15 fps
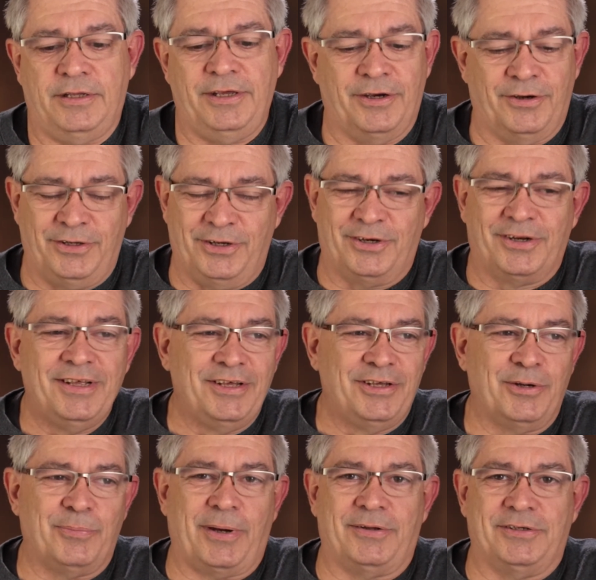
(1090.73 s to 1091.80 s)
You're
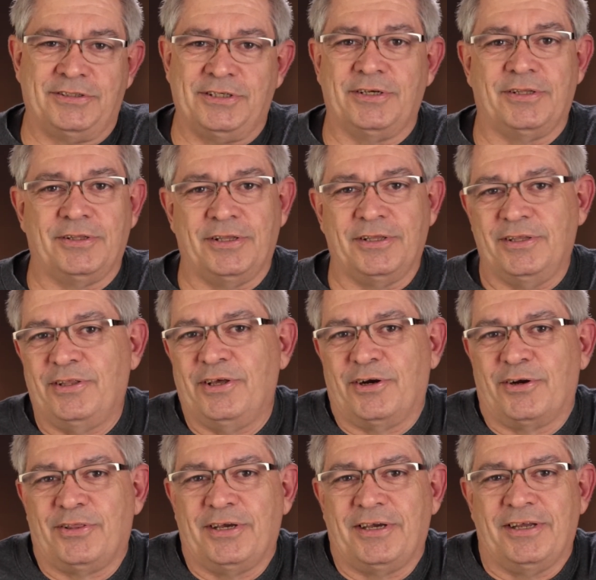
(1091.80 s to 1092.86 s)
probably sitting
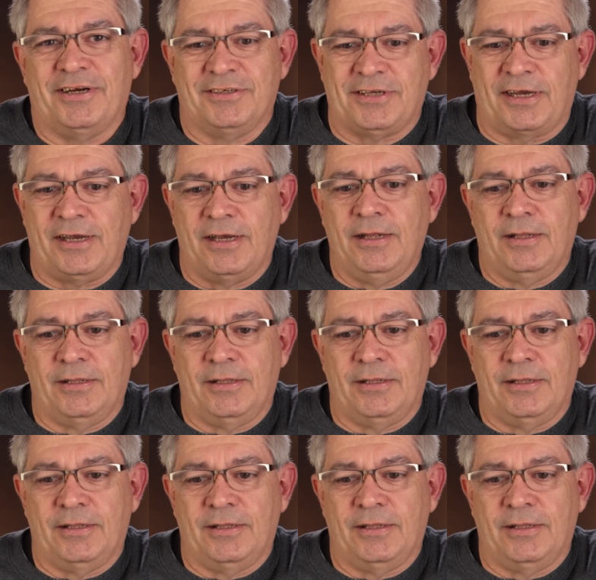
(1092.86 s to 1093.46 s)
there thinking, it's like,